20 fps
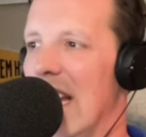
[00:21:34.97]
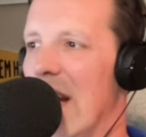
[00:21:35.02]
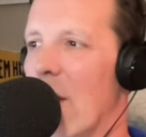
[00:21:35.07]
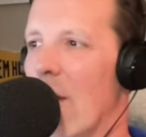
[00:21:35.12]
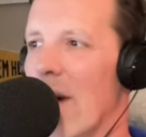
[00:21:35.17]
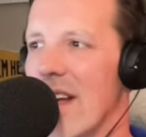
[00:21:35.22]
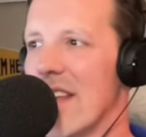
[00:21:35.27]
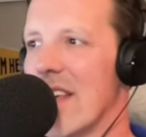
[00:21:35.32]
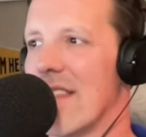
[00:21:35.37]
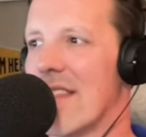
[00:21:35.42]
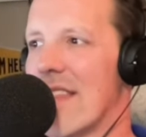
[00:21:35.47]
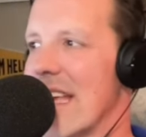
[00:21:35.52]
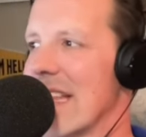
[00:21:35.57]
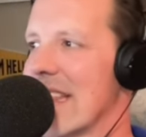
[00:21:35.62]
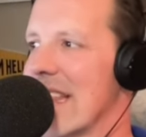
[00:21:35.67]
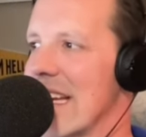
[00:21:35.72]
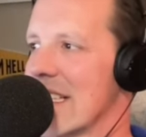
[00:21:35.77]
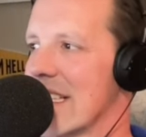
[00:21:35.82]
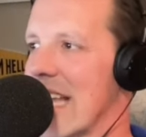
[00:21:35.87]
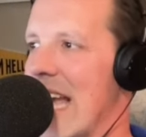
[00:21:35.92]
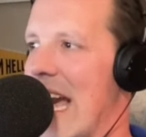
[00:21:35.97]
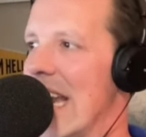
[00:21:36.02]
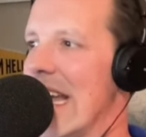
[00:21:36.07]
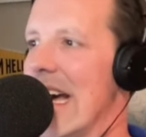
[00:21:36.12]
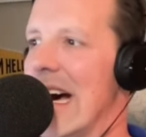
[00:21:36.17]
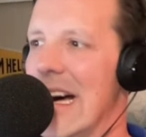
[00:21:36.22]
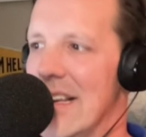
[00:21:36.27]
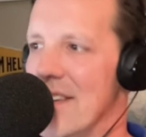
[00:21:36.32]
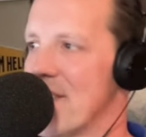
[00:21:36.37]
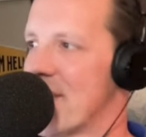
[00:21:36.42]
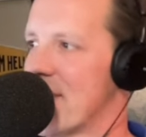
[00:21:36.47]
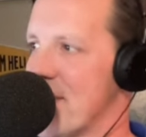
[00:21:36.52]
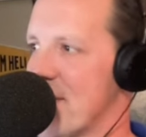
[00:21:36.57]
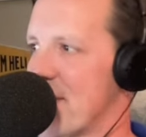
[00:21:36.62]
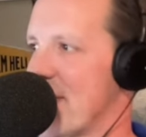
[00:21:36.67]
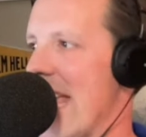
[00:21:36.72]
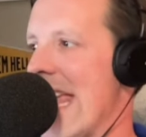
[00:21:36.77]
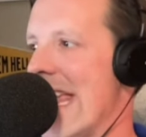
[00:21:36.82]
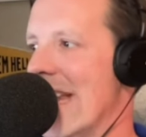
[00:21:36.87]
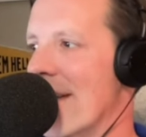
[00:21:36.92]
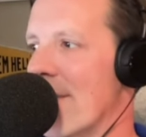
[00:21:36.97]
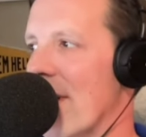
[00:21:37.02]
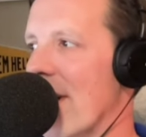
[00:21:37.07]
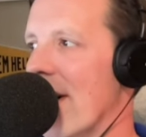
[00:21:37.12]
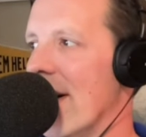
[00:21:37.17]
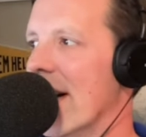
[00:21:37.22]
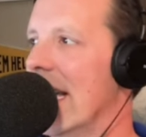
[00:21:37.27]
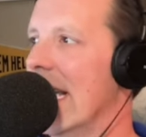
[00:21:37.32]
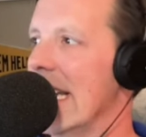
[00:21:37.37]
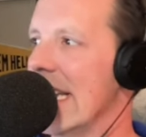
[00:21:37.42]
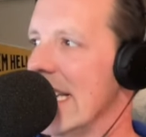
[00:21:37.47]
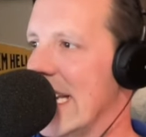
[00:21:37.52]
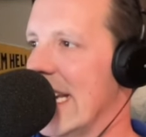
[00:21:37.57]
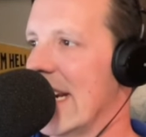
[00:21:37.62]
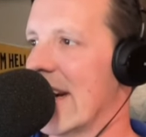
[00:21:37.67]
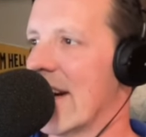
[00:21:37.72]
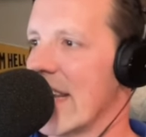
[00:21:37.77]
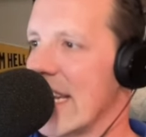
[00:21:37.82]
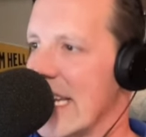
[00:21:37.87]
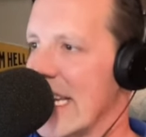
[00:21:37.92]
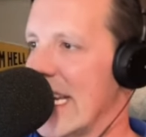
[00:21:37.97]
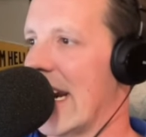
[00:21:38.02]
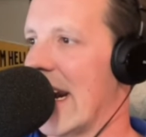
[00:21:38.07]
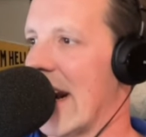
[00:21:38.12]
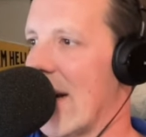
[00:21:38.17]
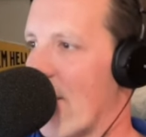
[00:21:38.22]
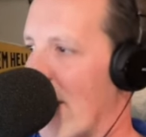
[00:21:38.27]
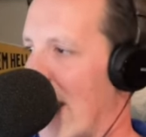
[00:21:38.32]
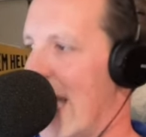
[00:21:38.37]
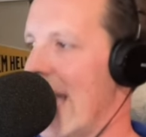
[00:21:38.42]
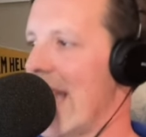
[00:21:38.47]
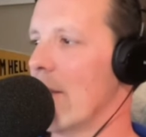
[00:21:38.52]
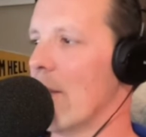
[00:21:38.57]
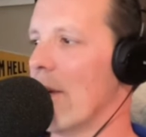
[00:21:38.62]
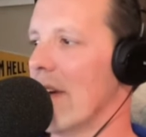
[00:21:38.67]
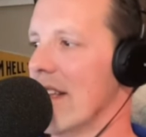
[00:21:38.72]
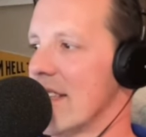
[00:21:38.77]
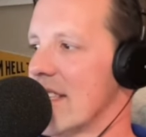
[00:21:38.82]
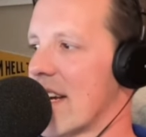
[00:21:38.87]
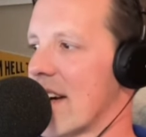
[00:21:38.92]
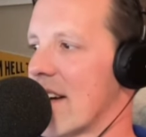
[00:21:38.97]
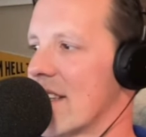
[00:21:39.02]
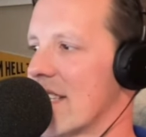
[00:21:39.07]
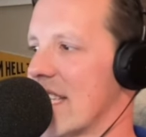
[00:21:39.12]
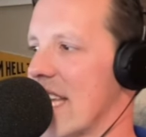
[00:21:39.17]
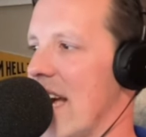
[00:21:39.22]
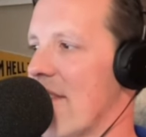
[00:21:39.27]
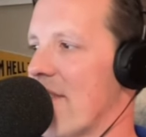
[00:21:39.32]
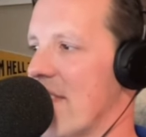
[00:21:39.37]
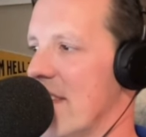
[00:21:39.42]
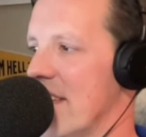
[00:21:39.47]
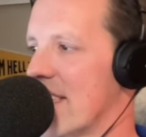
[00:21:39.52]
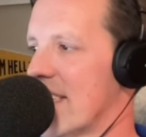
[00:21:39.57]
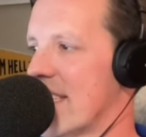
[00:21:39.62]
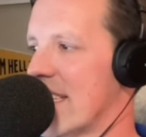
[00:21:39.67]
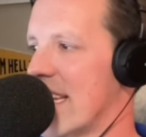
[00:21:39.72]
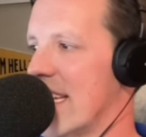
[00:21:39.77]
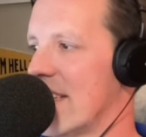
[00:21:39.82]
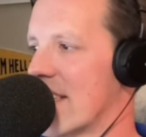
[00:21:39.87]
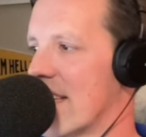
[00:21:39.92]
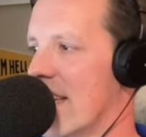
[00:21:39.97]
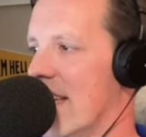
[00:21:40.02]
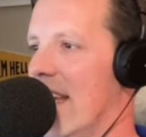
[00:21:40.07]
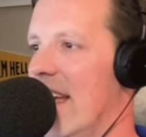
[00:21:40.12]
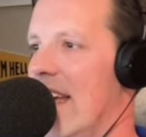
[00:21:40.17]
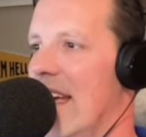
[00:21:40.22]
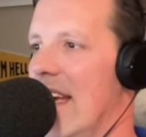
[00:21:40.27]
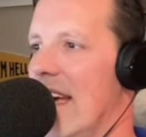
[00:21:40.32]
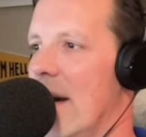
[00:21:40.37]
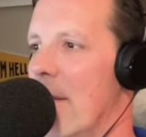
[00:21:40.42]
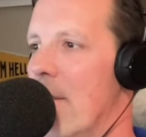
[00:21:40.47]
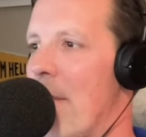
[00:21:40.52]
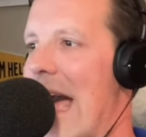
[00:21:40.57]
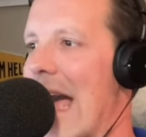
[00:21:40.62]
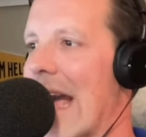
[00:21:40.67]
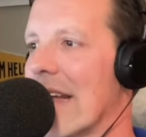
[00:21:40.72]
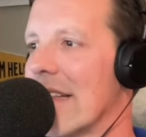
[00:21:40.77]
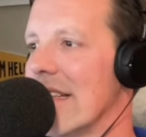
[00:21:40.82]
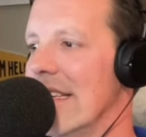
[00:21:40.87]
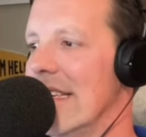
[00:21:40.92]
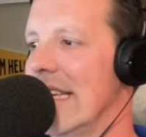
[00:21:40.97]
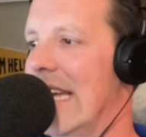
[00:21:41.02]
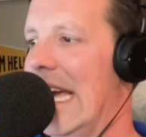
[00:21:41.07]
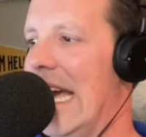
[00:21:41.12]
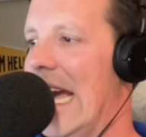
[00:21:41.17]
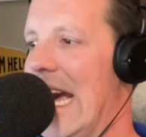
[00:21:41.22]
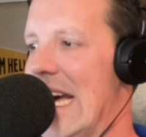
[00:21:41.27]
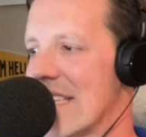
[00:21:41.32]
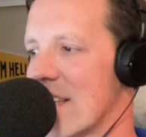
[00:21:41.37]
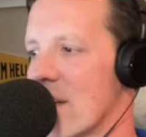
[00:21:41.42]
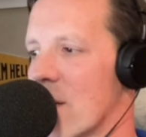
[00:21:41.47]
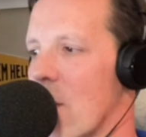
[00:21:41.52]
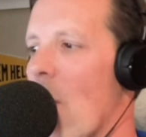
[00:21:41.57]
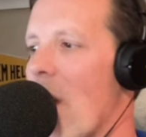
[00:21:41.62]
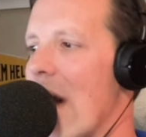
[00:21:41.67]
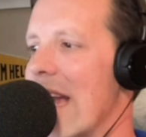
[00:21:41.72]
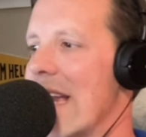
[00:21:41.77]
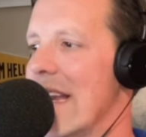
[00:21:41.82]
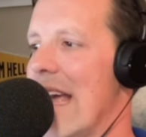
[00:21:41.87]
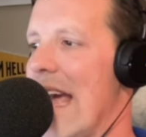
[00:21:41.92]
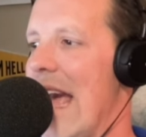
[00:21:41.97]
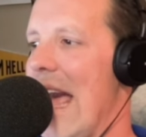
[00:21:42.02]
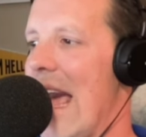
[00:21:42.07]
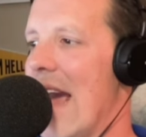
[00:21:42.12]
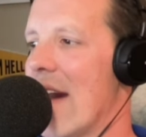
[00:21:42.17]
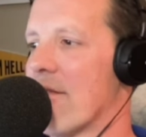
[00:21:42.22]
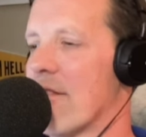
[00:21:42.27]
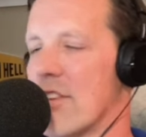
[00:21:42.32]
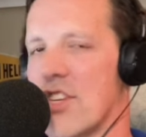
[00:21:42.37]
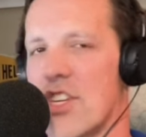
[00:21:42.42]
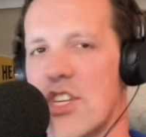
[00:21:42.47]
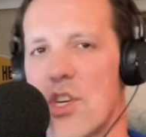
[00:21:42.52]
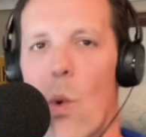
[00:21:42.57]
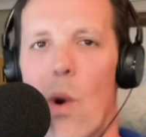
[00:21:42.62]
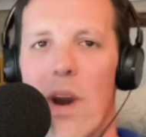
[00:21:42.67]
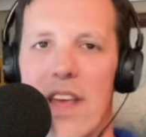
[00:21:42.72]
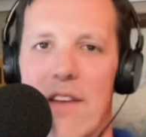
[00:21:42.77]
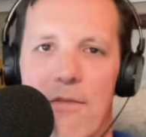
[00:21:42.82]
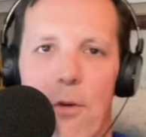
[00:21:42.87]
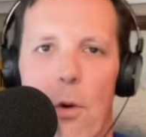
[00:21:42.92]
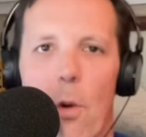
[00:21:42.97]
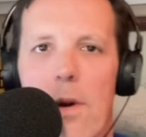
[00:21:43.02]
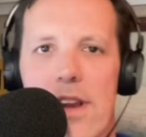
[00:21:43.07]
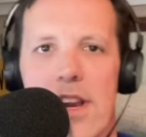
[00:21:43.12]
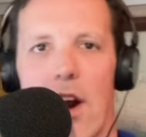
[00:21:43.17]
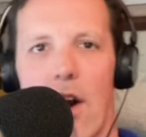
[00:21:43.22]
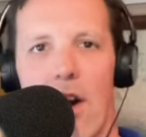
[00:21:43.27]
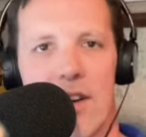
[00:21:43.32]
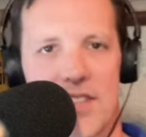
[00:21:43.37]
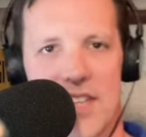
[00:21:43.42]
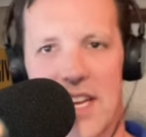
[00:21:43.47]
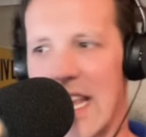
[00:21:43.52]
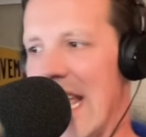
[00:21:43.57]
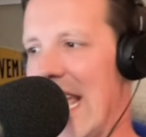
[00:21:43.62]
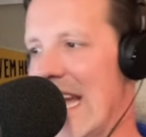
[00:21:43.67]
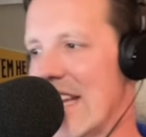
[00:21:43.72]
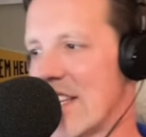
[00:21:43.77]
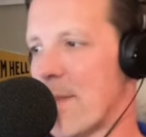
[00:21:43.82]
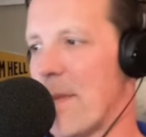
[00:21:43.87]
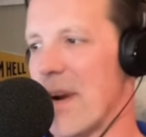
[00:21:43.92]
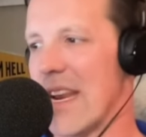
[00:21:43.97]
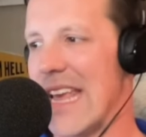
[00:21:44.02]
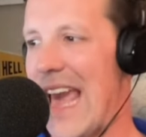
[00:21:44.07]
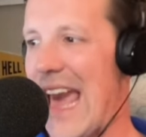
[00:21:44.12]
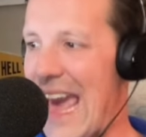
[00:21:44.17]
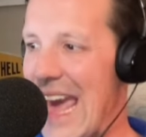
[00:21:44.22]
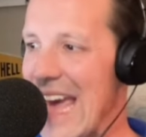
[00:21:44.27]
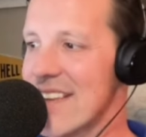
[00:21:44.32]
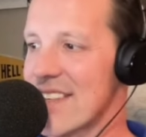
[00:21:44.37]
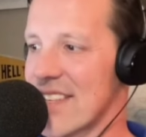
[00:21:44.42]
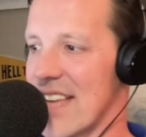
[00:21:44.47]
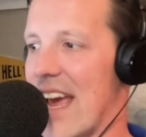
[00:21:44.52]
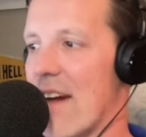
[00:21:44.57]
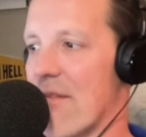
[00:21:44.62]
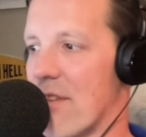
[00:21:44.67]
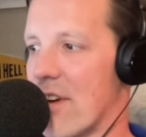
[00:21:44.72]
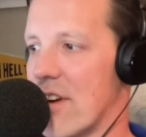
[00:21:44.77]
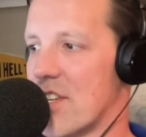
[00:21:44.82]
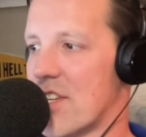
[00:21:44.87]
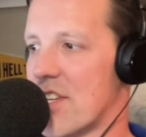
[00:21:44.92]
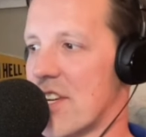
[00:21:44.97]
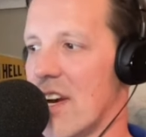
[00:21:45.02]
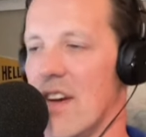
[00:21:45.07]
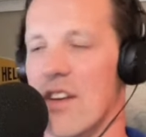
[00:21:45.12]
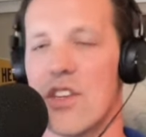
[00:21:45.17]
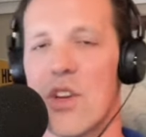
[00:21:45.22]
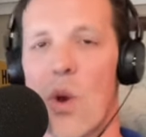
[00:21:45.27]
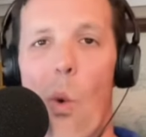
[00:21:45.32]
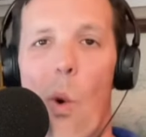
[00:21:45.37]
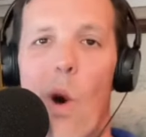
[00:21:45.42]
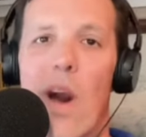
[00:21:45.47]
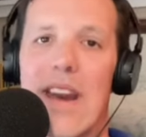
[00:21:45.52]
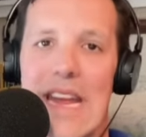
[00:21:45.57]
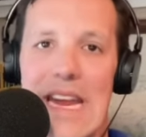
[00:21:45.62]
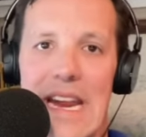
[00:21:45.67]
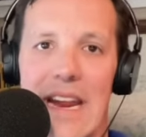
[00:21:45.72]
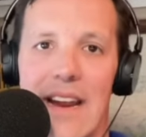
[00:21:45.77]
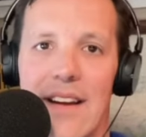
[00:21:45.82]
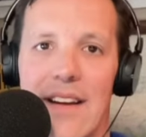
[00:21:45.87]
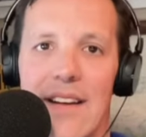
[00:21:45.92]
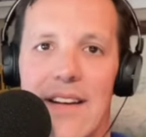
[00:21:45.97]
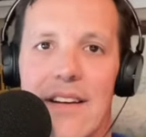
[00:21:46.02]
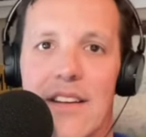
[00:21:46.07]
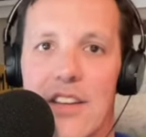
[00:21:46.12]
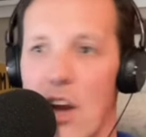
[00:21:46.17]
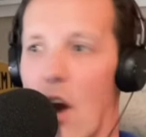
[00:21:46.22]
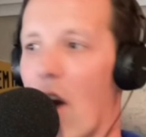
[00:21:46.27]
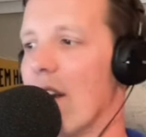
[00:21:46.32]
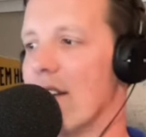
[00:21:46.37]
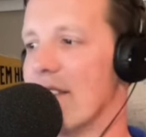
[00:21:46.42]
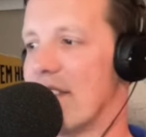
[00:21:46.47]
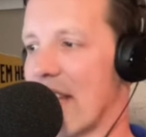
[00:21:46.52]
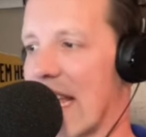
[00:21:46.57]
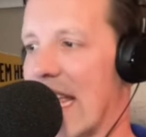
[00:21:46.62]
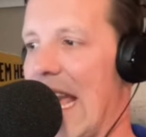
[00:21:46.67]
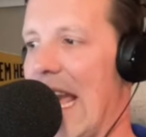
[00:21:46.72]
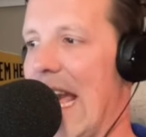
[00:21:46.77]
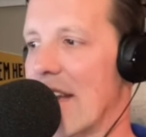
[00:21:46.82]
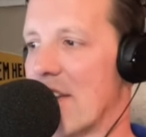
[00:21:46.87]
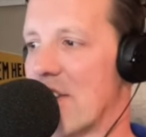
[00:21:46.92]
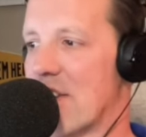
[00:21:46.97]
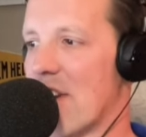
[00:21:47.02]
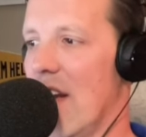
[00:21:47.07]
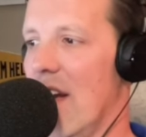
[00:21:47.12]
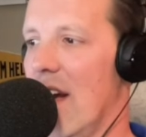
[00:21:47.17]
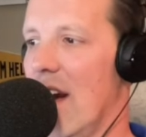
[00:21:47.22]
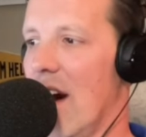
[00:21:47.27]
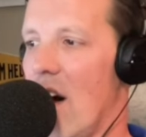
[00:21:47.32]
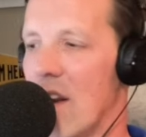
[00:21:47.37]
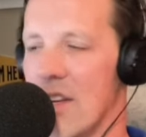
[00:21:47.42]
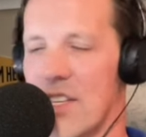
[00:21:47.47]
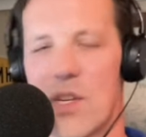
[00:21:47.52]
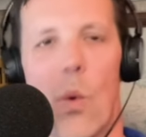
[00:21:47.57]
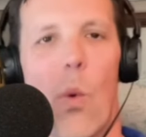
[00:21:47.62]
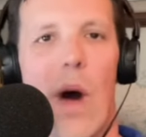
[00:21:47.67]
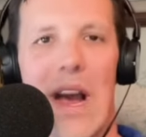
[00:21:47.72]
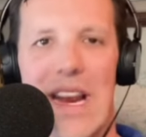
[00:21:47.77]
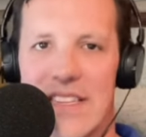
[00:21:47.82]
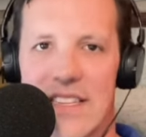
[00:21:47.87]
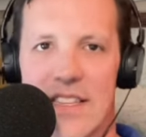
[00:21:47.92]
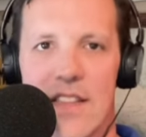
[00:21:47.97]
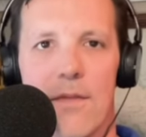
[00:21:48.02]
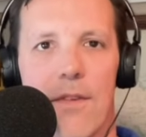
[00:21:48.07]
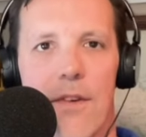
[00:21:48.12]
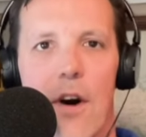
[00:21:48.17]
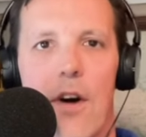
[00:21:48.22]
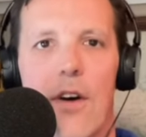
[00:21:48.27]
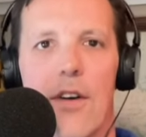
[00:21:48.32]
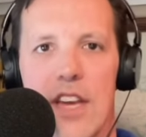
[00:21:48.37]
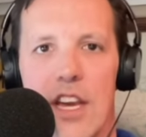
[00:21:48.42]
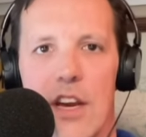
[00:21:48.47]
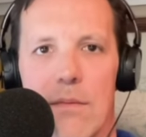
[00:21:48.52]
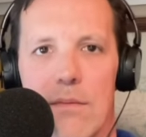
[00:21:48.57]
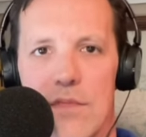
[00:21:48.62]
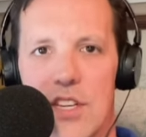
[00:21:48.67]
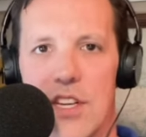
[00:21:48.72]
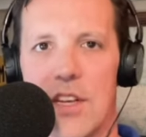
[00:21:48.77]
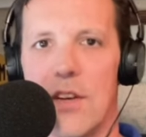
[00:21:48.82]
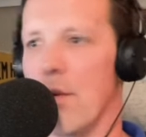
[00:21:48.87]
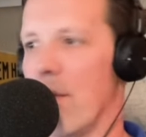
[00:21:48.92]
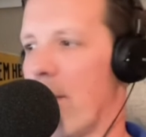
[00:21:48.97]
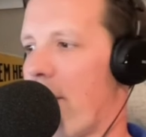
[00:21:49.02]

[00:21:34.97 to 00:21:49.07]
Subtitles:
Well, you'd think that's kind of unsustainable year to year, right? Well, it turns out this season, Maclin hasn't quite averaged 24 yards a catch, but he has averaged 20 yards a catch on twice the volume, too.